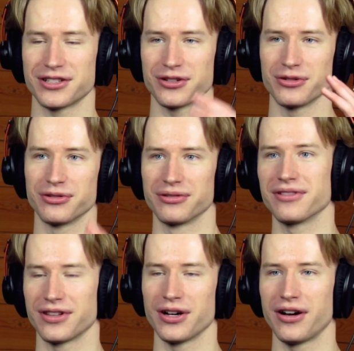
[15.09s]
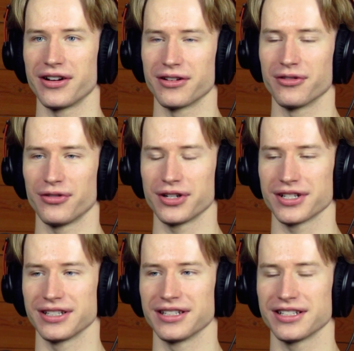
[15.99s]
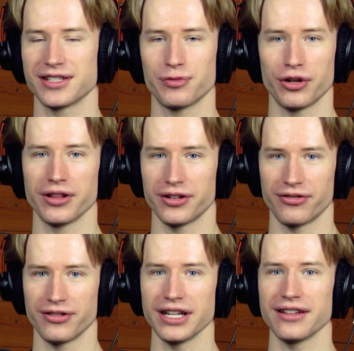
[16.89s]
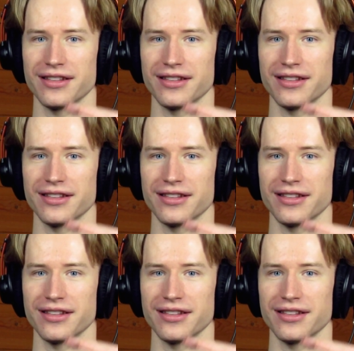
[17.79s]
to the audio version spoiler free,